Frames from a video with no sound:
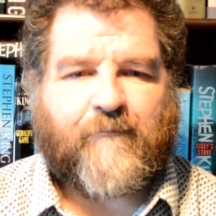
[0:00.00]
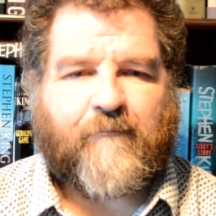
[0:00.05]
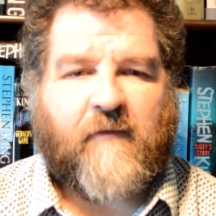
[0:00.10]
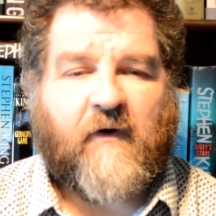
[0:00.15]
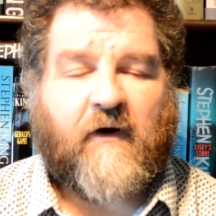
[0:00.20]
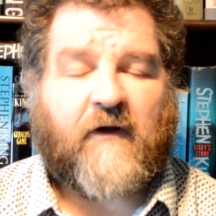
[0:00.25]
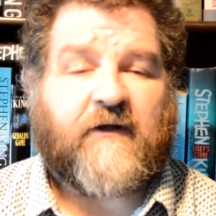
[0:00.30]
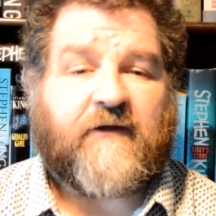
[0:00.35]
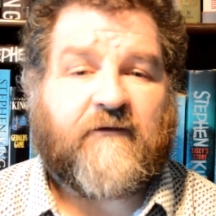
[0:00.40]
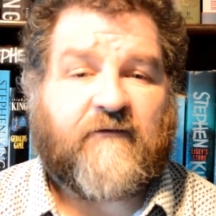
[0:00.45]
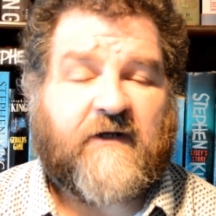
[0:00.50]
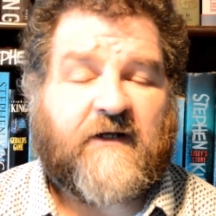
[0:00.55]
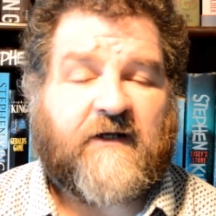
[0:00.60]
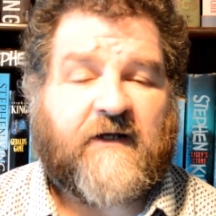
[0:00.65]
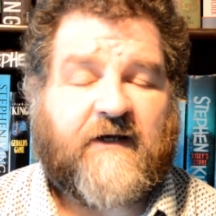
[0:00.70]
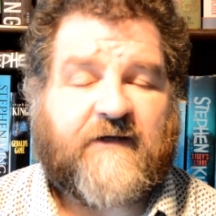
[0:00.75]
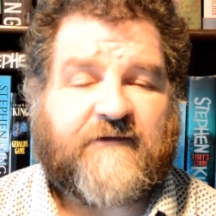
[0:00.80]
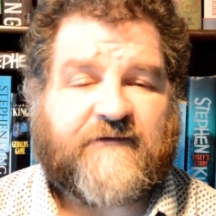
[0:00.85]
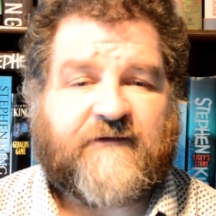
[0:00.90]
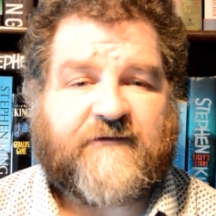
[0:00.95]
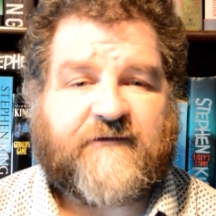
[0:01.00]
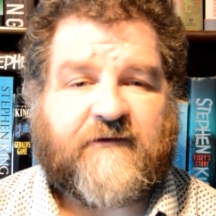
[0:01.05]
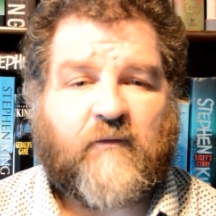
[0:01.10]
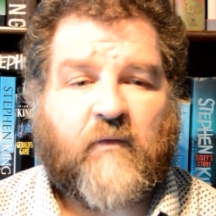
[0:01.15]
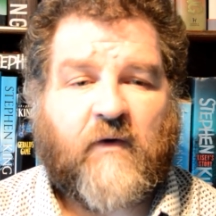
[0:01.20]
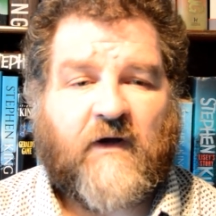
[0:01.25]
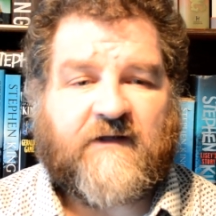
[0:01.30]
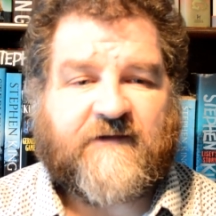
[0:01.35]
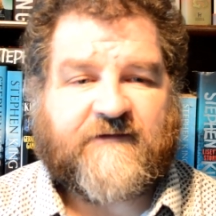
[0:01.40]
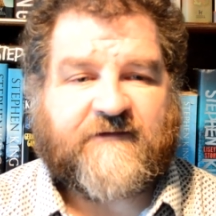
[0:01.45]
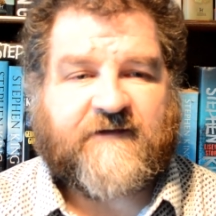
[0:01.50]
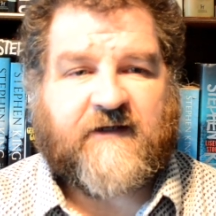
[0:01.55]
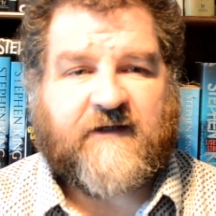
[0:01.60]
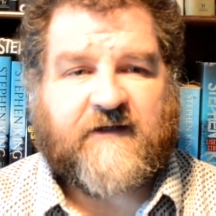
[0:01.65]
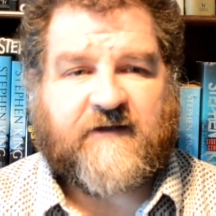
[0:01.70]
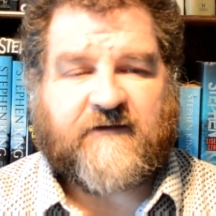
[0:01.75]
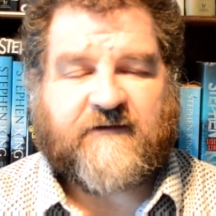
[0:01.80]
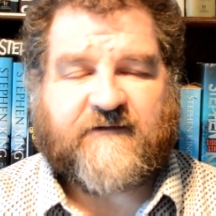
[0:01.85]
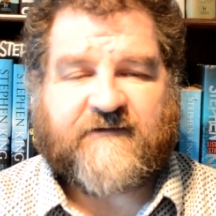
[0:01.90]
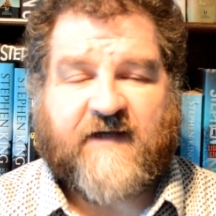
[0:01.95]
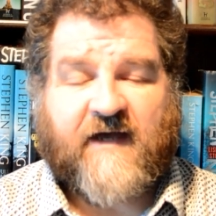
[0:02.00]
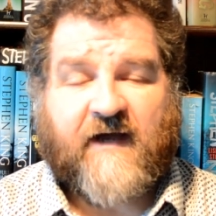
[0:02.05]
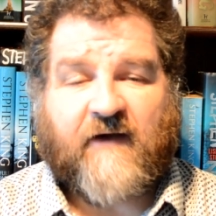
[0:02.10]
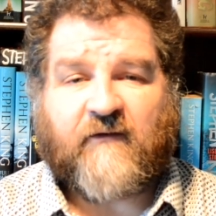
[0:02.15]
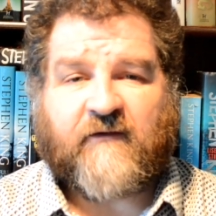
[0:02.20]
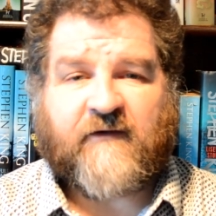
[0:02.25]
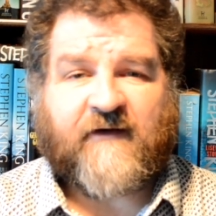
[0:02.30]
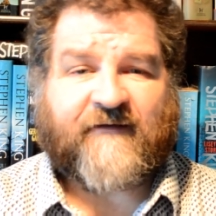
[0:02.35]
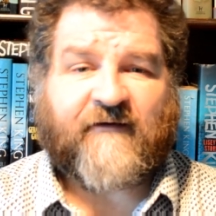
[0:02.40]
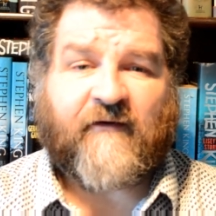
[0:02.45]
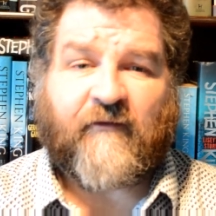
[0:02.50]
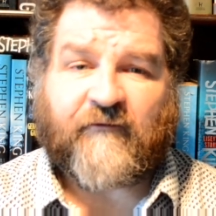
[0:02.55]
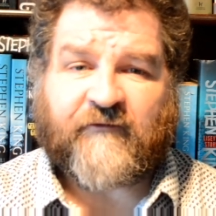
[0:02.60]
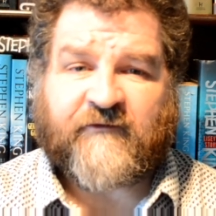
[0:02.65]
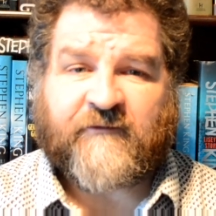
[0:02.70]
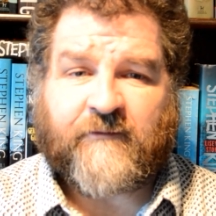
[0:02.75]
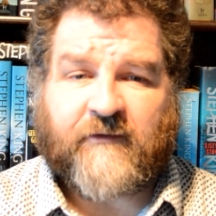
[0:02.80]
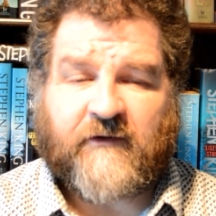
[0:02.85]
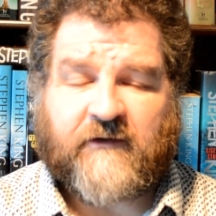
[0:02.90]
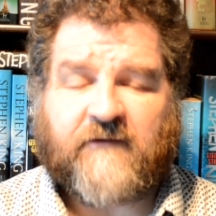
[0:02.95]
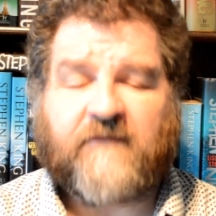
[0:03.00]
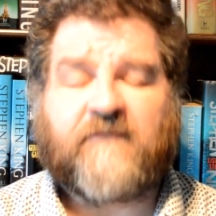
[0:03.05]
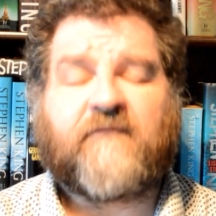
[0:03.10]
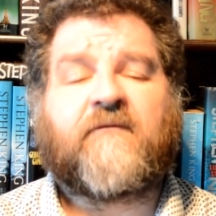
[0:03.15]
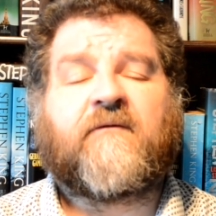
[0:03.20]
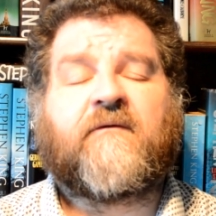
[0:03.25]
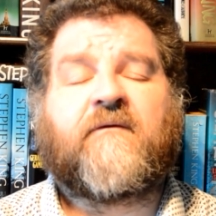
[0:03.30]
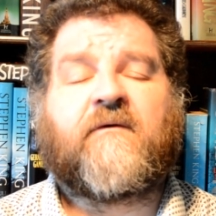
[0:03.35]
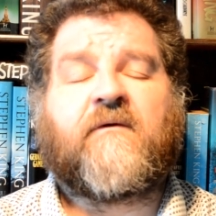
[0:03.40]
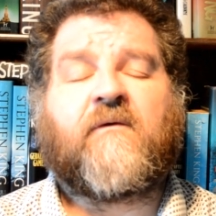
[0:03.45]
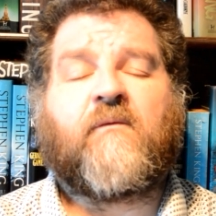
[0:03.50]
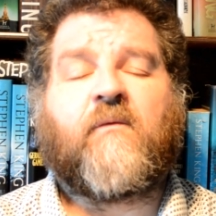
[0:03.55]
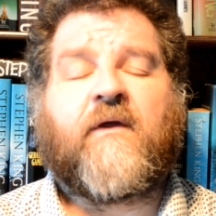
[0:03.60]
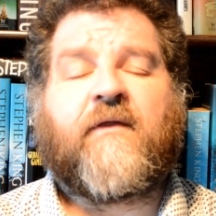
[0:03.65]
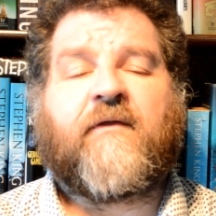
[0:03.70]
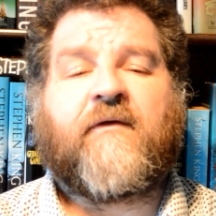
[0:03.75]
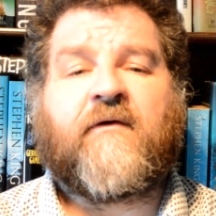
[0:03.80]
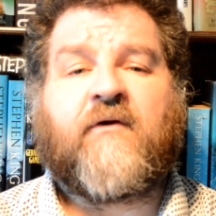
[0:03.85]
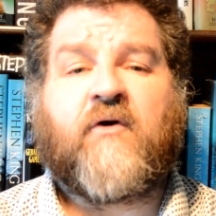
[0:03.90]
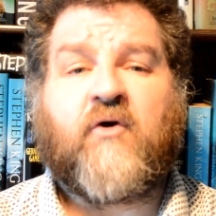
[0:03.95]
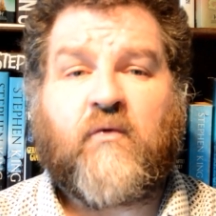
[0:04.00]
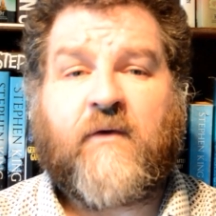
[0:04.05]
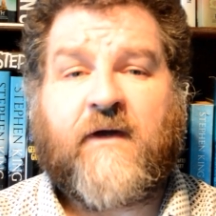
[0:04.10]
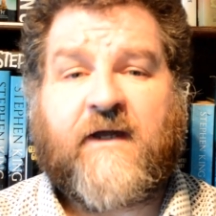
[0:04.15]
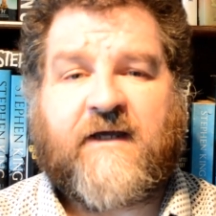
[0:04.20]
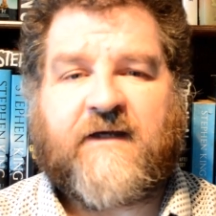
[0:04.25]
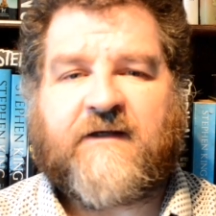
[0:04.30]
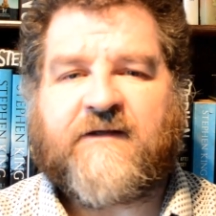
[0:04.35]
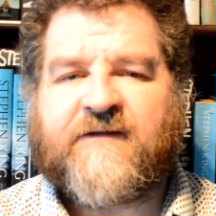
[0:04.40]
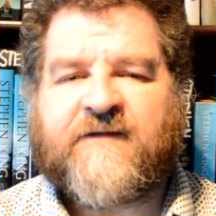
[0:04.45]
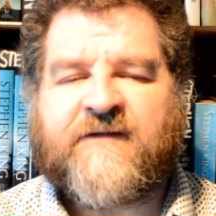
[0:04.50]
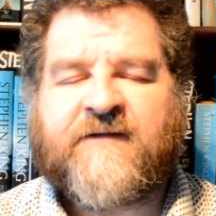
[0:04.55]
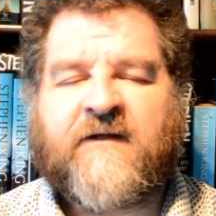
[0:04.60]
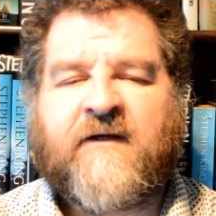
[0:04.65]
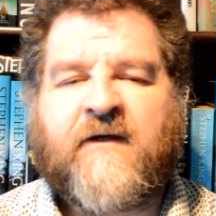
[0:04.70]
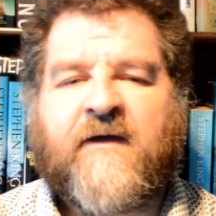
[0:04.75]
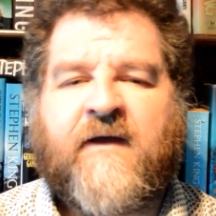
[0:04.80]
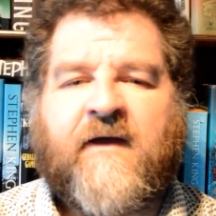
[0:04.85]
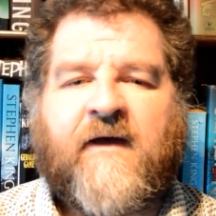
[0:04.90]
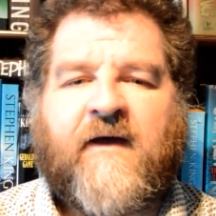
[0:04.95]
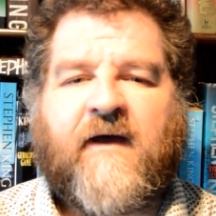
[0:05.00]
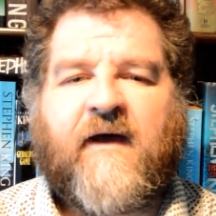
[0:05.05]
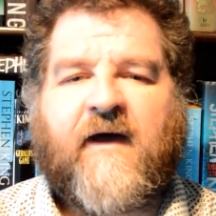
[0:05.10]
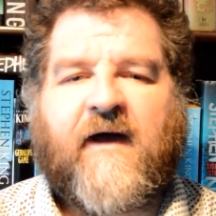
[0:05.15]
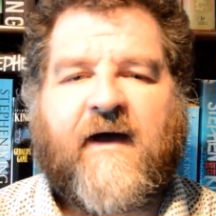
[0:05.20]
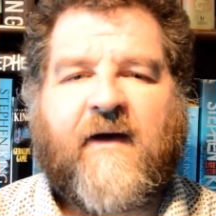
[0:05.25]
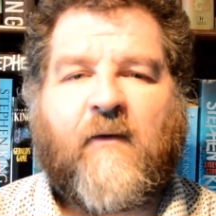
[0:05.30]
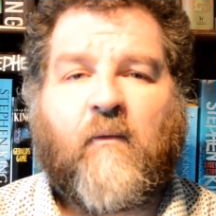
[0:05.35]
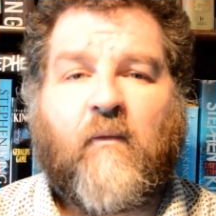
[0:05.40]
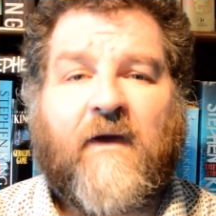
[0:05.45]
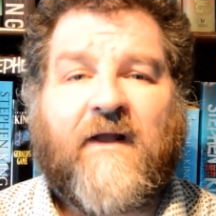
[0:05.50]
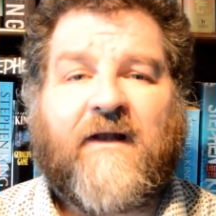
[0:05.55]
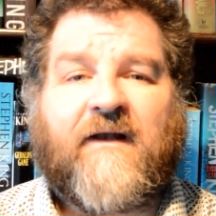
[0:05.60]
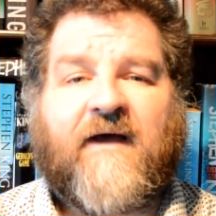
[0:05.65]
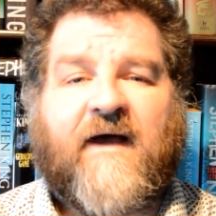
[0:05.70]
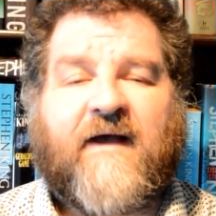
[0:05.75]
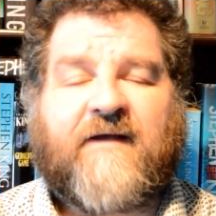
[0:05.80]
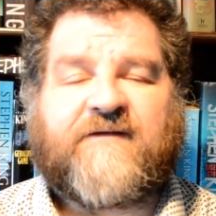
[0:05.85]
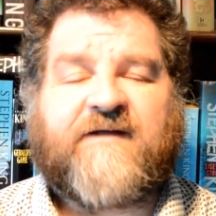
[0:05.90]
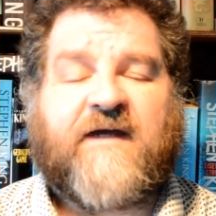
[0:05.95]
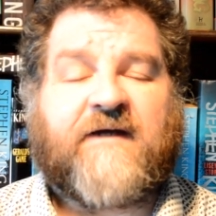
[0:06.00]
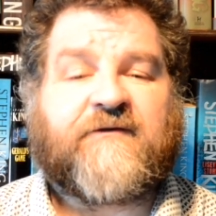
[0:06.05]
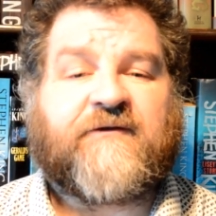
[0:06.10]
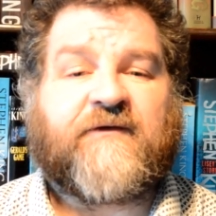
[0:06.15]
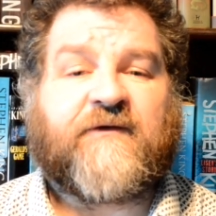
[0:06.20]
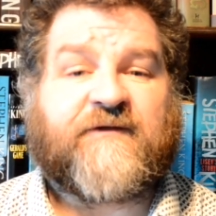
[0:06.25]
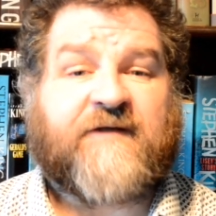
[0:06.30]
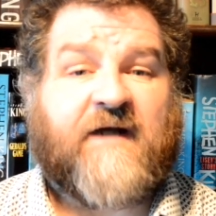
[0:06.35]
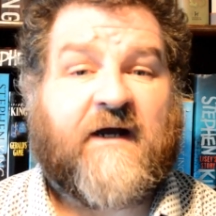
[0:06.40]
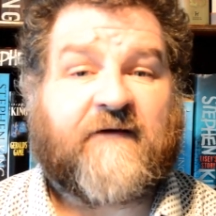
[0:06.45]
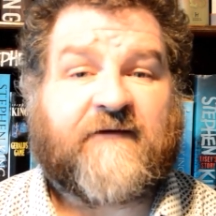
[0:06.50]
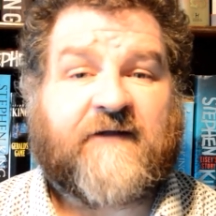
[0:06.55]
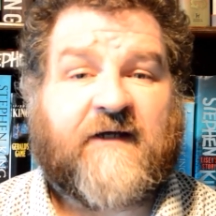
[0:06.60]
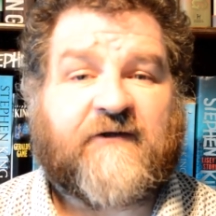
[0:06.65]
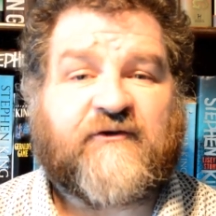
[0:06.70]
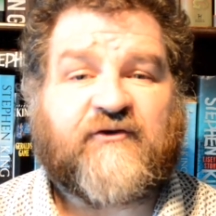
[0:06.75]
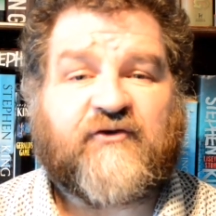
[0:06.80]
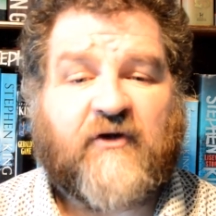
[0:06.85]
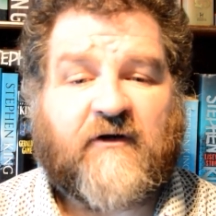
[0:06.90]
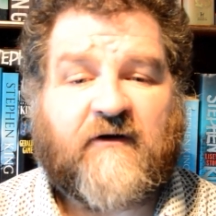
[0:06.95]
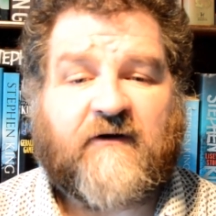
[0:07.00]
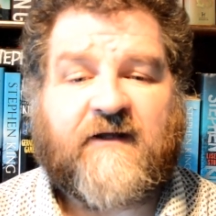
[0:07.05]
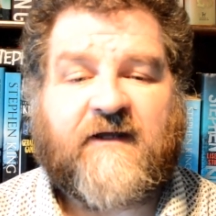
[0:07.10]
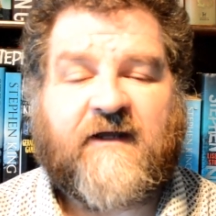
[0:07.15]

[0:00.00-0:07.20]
Ollie realises that whilst he is out and comfortable with who he is, Will has yet to start that journey.